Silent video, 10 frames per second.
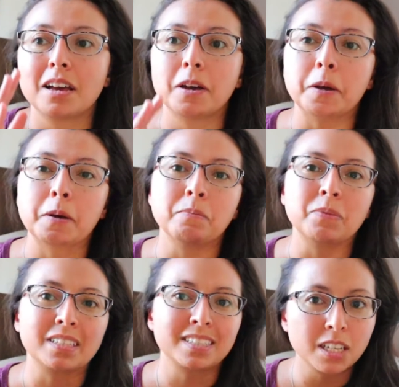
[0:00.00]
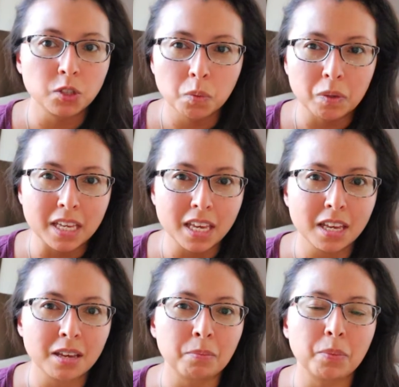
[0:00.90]
the schedule we
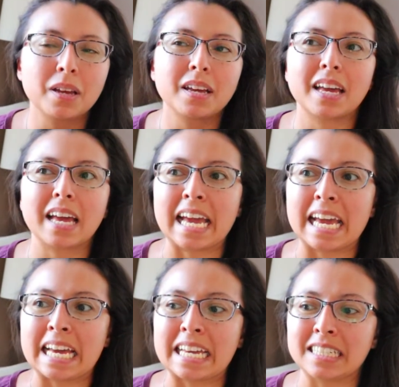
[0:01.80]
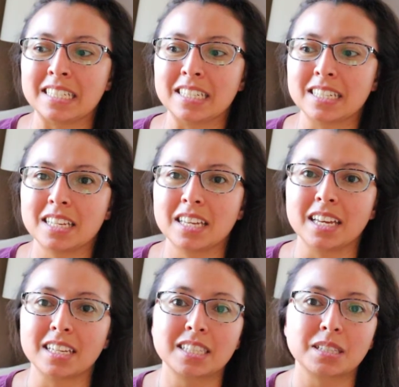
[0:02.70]
keep, and
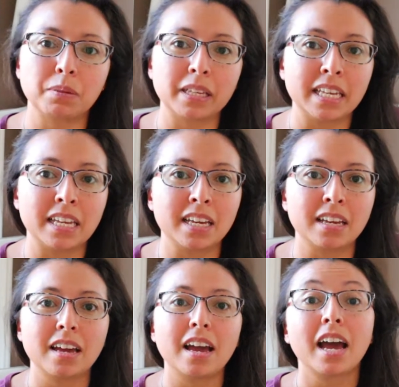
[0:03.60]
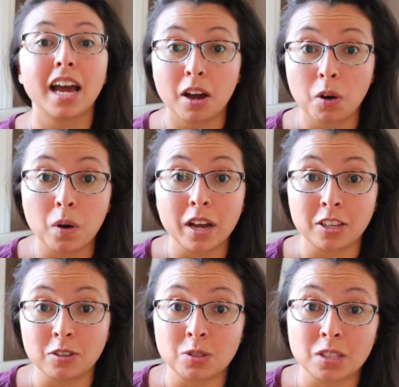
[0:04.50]
explaining how I
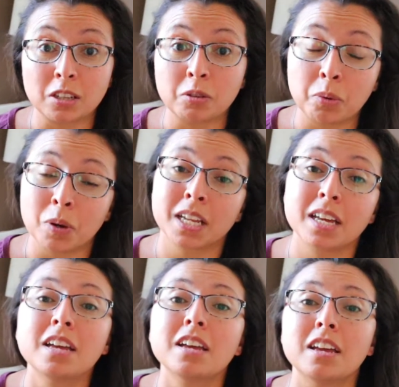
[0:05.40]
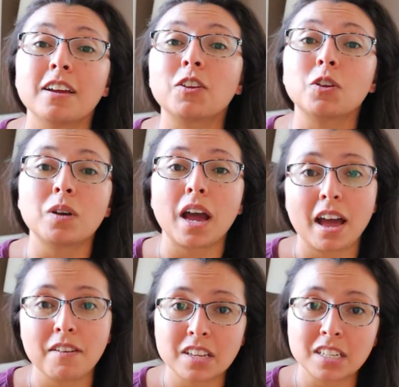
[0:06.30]
use the loop board. If you
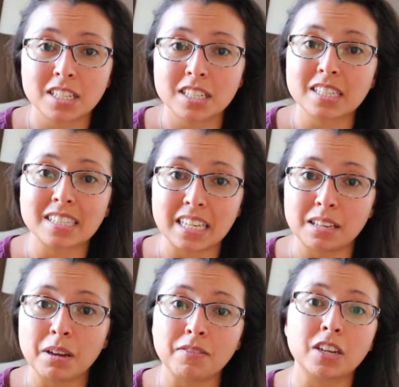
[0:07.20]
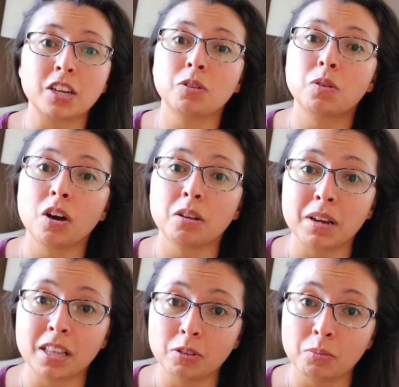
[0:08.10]
haven't seen my video on
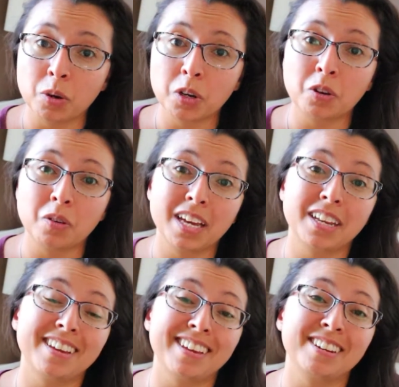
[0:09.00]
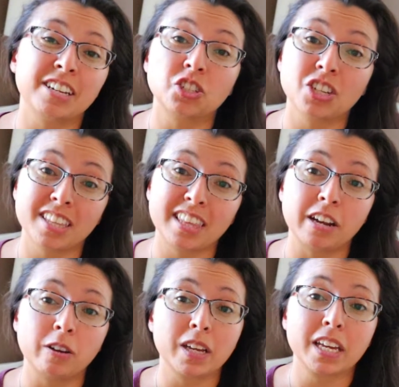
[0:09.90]
my loop board, go ahead and check that
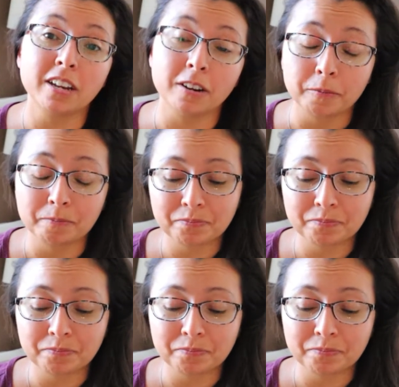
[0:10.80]
out here.